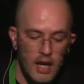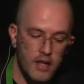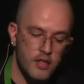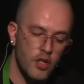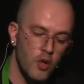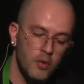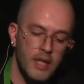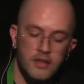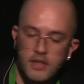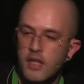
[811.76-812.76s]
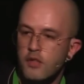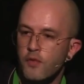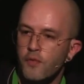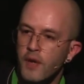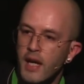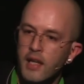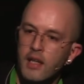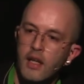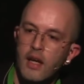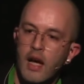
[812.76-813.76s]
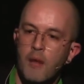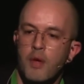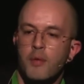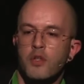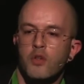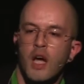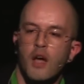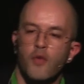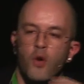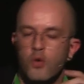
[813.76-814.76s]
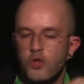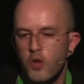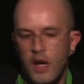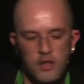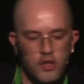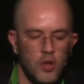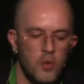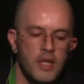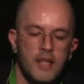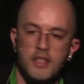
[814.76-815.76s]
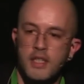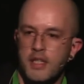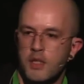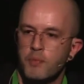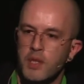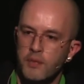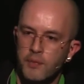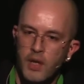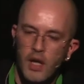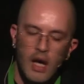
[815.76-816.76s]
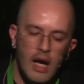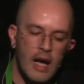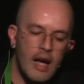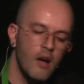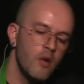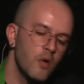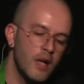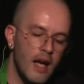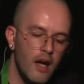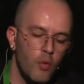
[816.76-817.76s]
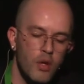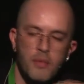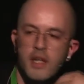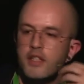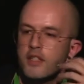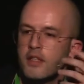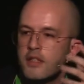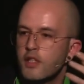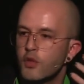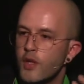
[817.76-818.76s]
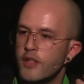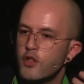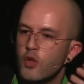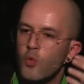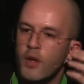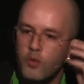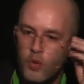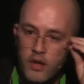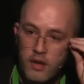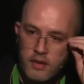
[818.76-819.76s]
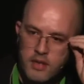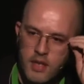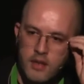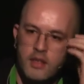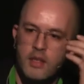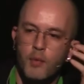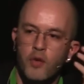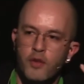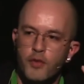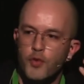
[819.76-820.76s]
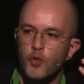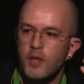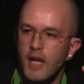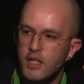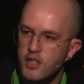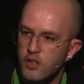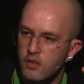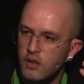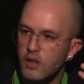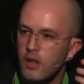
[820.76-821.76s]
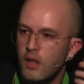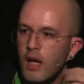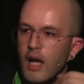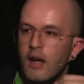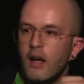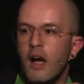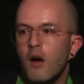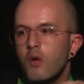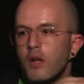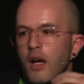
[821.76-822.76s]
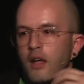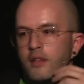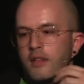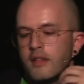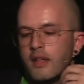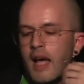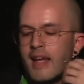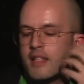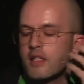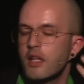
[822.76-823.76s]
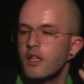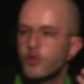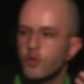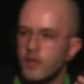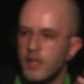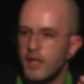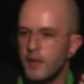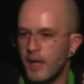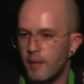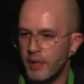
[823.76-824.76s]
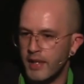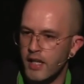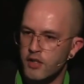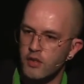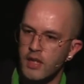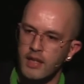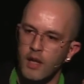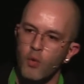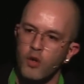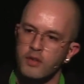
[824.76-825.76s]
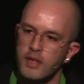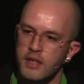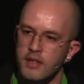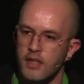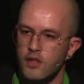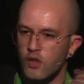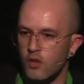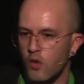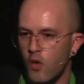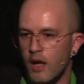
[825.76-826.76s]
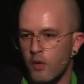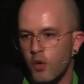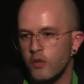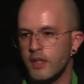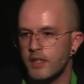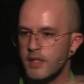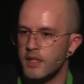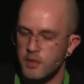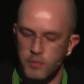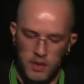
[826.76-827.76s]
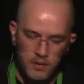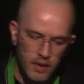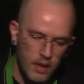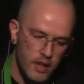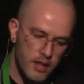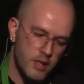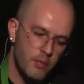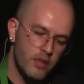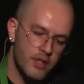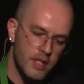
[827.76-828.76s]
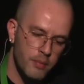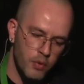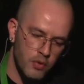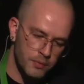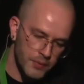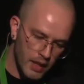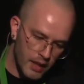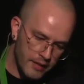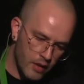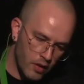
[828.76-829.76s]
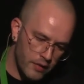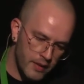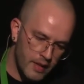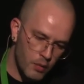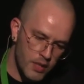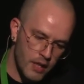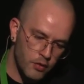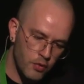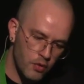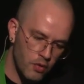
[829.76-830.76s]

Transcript: a show.json file, and maybe you have also a show.gsp. How can we manage this situation when we are sending the models through the action? And how can I say to the application that I want the JSON or I want the GSP? It's very simple. The only thing that we should